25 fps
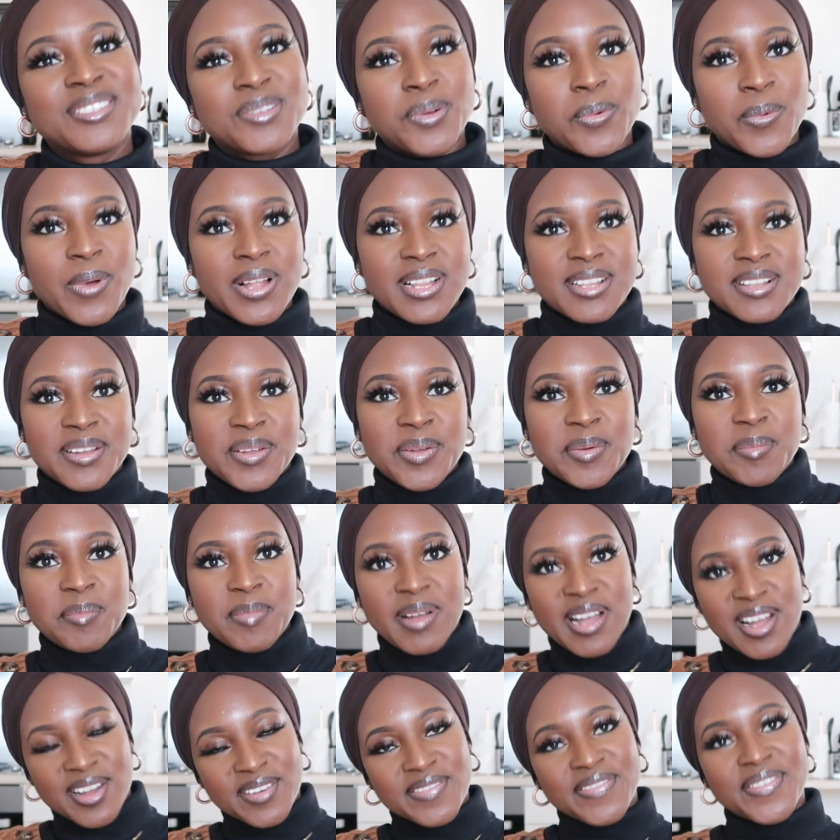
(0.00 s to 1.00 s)
welcome
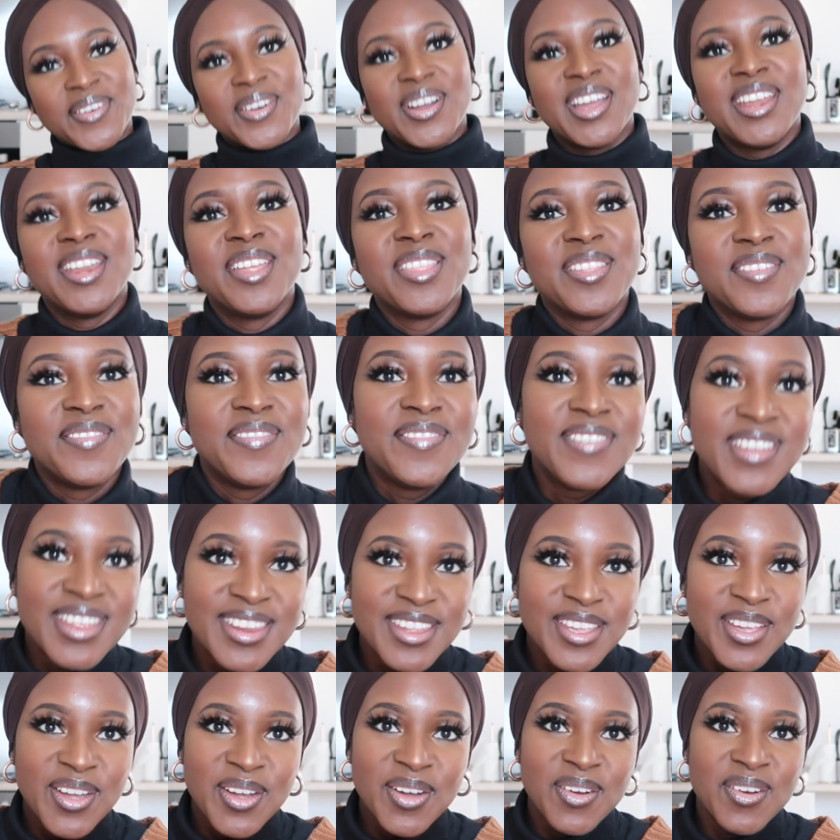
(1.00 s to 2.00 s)
back for another
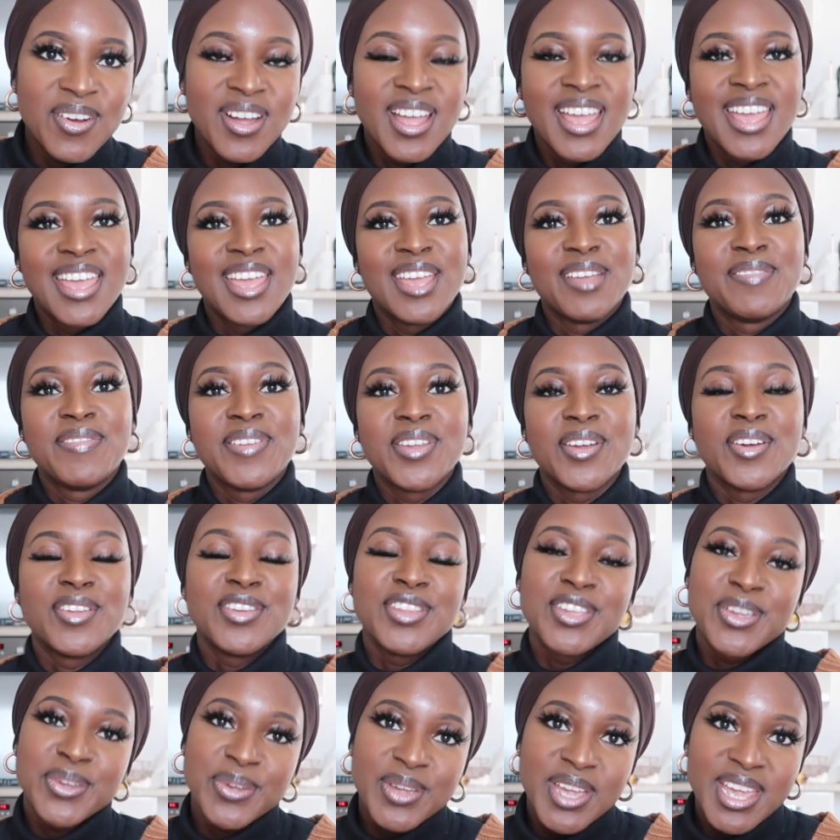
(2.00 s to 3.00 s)
video. If you're
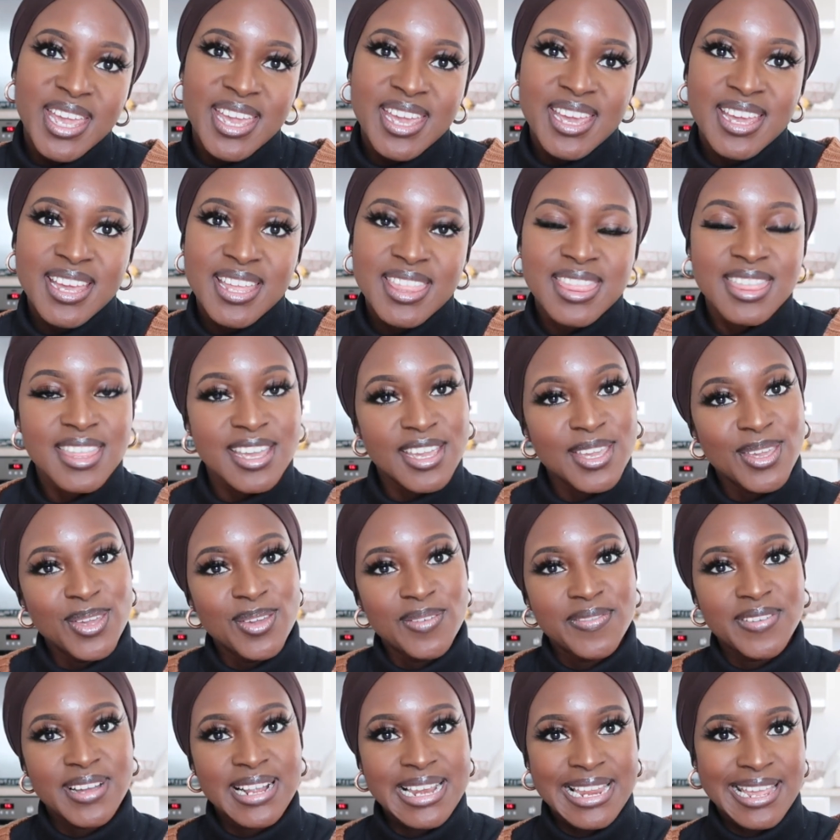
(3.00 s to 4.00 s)
new here, thank
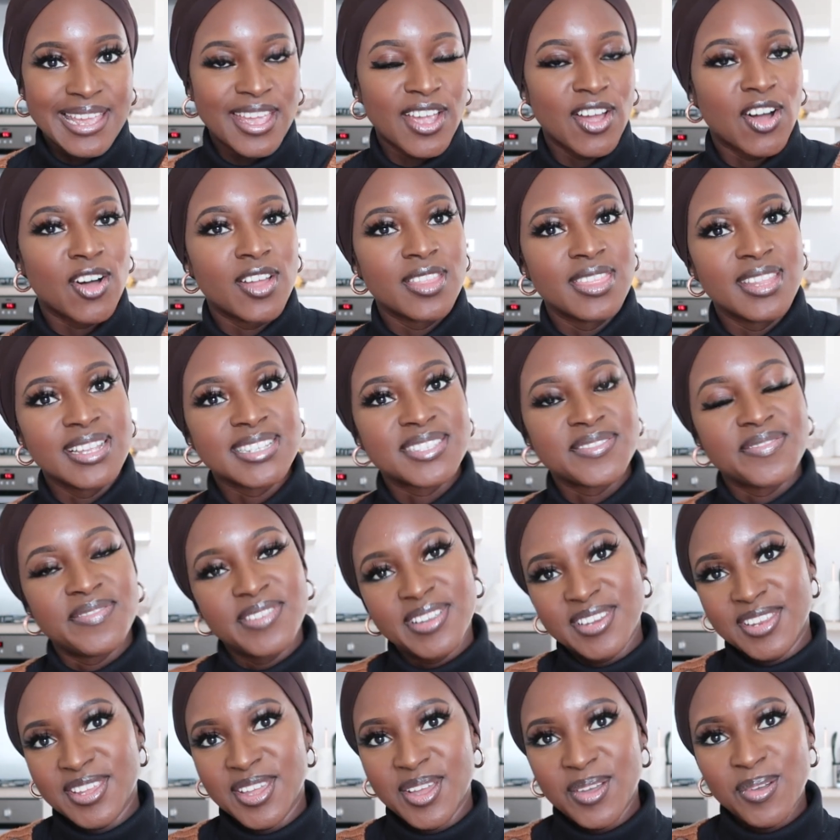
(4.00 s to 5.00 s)
you for clicking on this
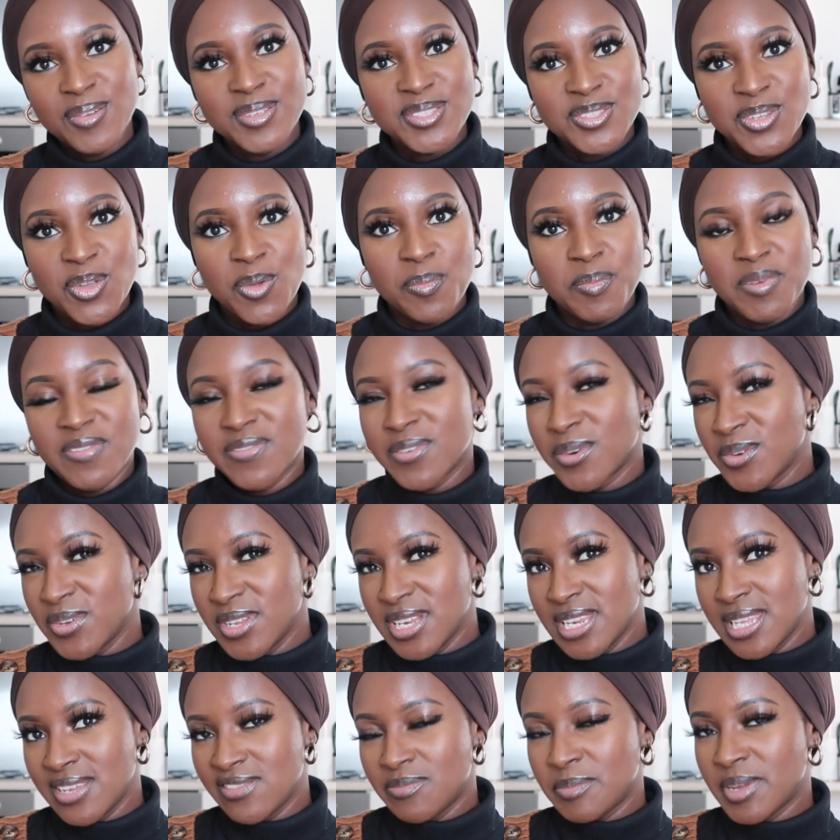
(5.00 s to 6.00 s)
video. So before you
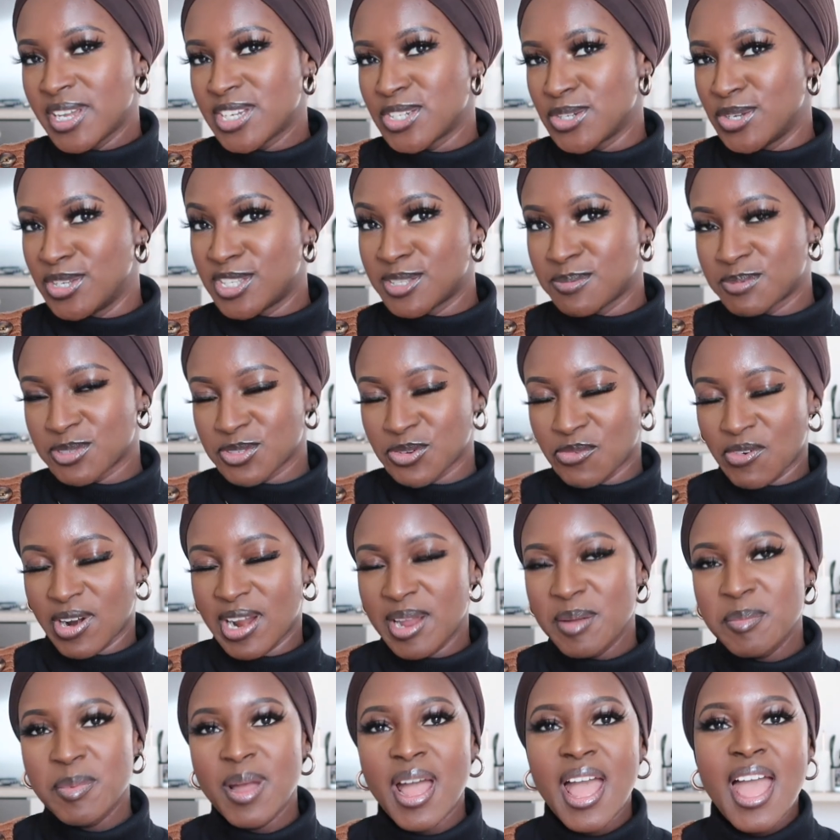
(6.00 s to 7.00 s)
leave, make sure you
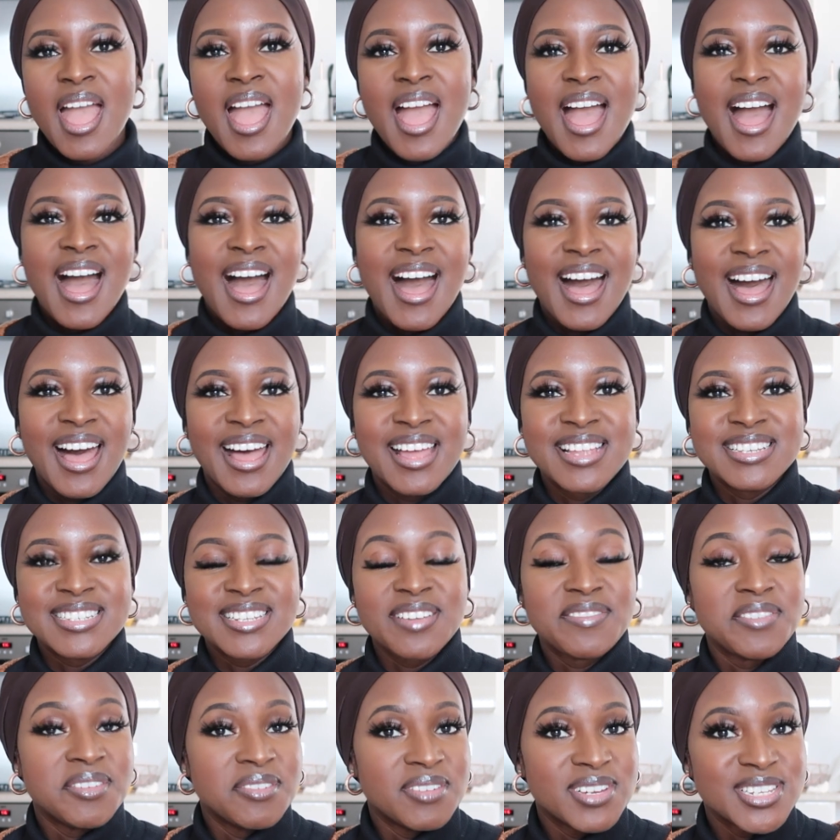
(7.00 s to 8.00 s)
subscribe. And
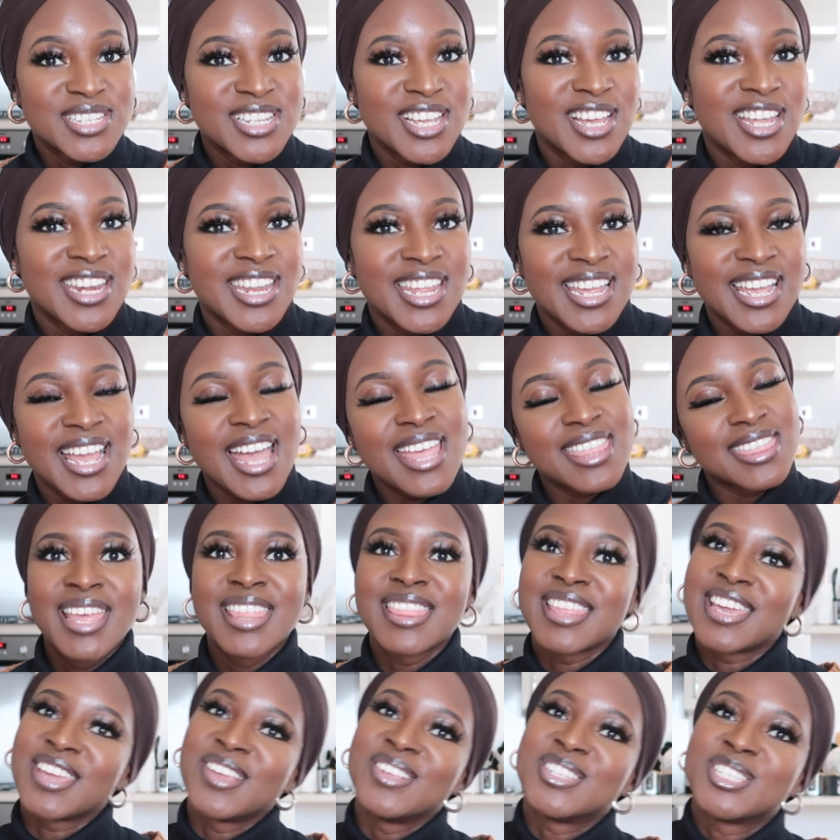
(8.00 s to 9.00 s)
if you're returning,
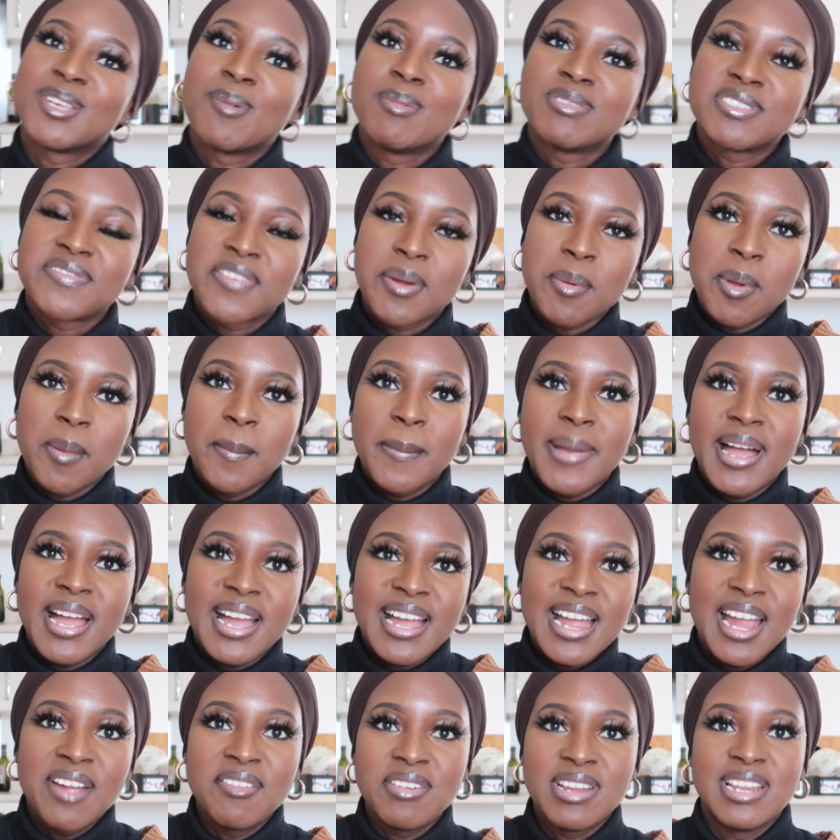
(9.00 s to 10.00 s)
thank you so much for coming
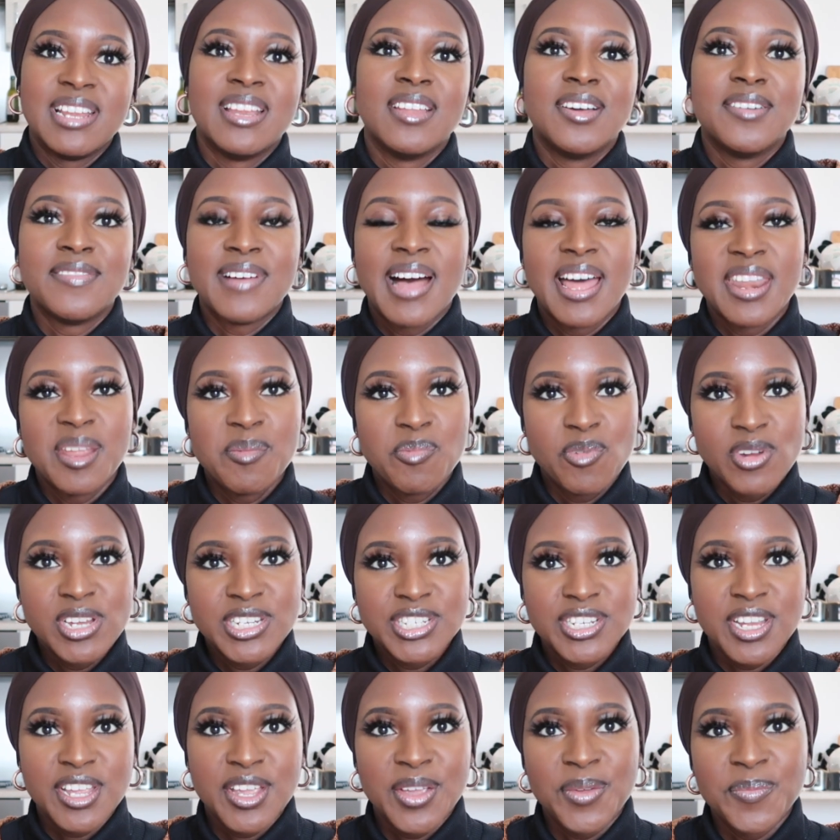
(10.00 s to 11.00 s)
back. I really love and
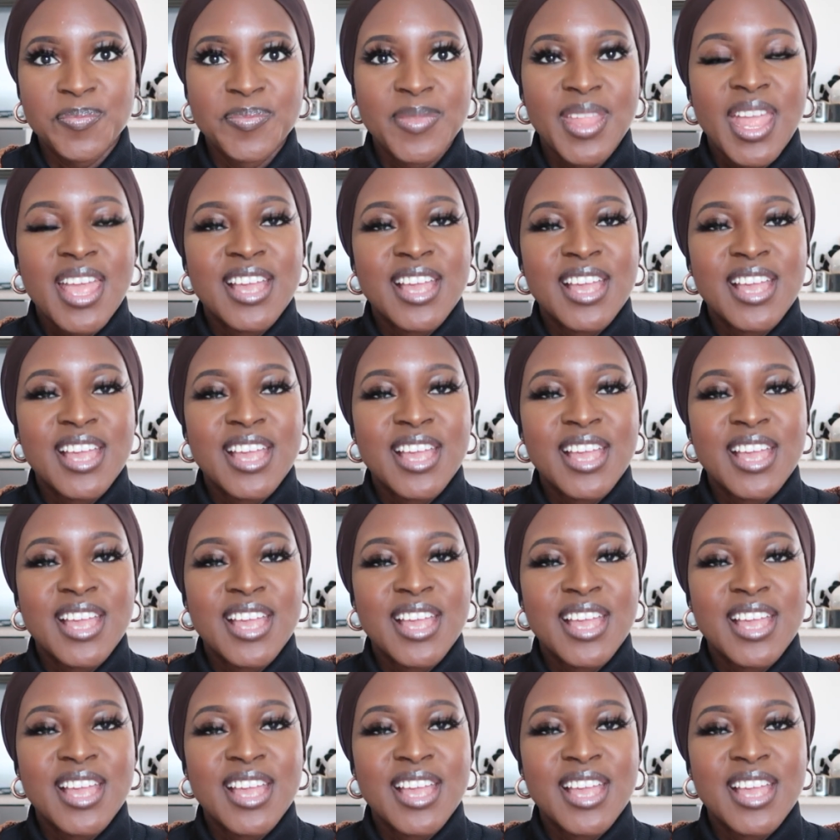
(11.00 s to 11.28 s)
appreciate you.